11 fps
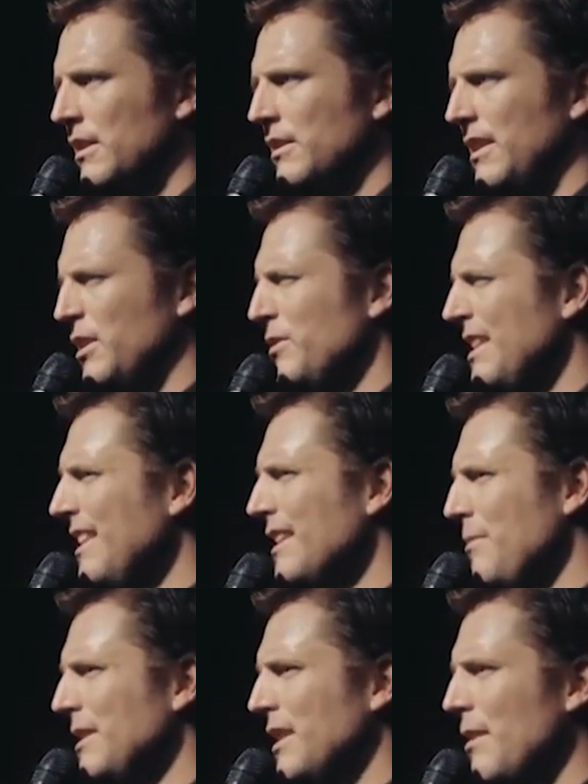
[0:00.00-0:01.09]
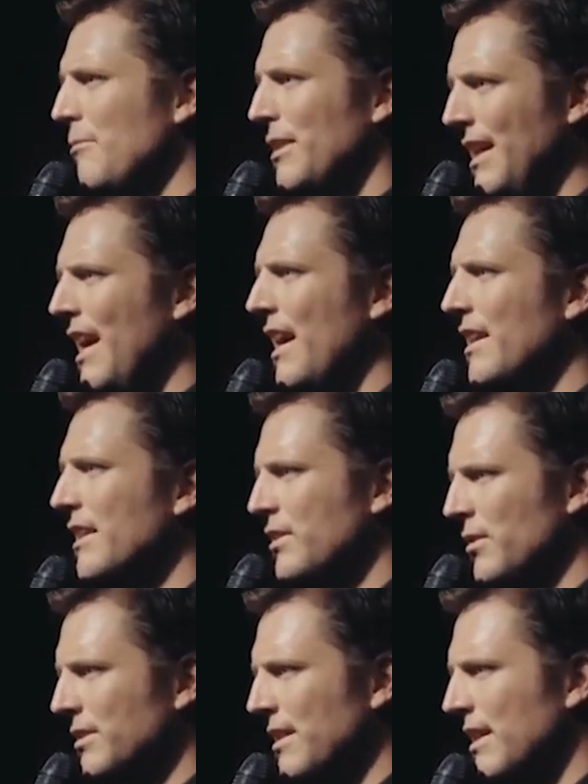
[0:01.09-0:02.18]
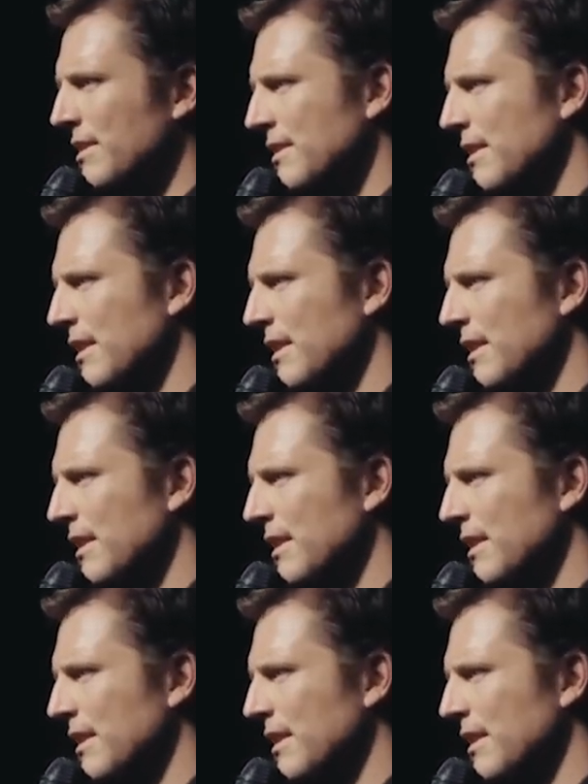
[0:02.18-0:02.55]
He's like, You think that's my job? I'm like, Yeah, and so is this.